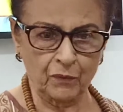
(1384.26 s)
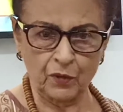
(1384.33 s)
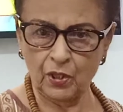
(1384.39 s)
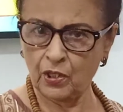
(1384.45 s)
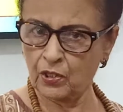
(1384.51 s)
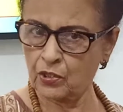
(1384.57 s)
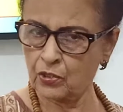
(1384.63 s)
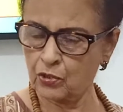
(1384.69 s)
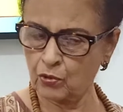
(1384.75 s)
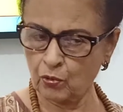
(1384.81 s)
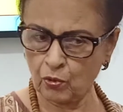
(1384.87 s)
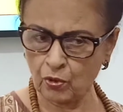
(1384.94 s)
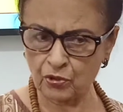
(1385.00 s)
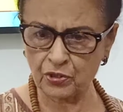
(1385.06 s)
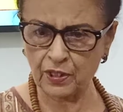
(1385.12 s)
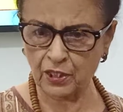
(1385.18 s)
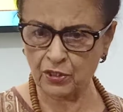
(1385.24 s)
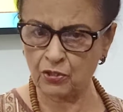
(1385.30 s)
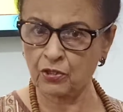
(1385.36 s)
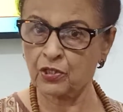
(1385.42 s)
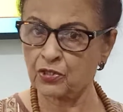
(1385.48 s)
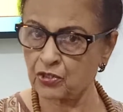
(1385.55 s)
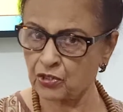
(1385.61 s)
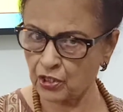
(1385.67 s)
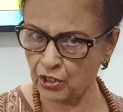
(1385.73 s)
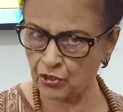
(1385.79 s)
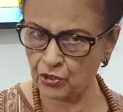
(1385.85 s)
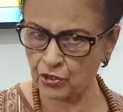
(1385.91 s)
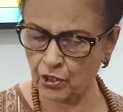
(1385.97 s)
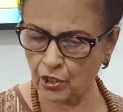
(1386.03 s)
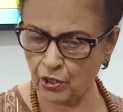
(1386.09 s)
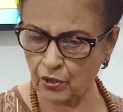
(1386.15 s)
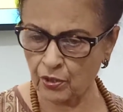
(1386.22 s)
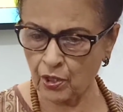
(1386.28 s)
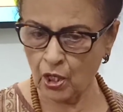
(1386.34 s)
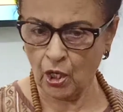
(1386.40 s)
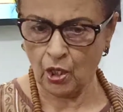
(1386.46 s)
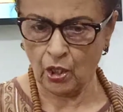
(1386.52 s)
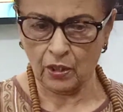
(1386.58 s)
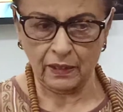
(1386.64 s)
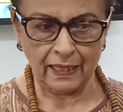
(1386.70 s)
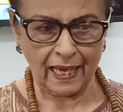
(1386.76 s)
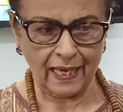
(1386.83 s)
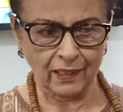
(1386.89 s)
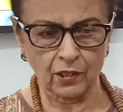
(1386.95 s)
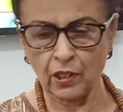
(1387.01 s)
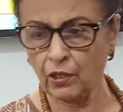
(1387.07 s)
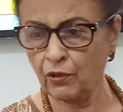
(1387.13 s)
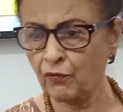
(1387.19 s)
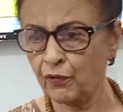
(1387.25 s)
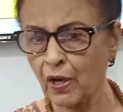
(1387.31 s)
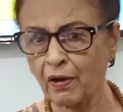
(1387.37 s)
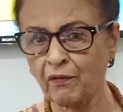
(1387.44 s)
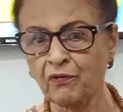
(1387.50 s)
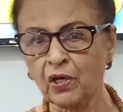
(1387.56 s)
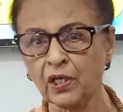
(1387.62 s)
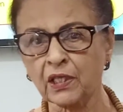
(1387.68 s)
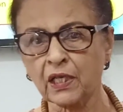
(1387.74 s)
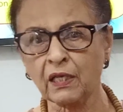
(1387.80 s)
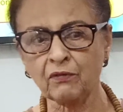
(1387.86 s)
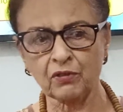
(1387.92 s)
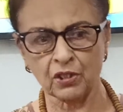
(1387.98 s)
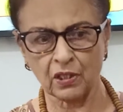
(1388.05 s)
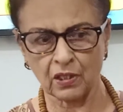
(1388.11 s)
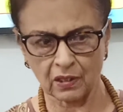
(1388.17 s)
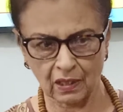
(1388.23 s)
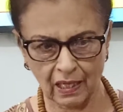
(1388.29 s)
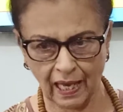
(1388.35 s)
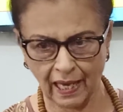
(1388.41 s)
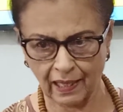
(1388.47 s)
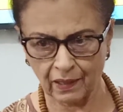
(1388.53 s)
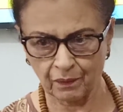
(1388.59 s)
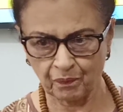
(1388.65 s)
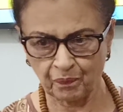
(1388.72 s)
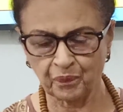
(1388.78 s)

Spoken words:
there is no such restriction that if you are working with a client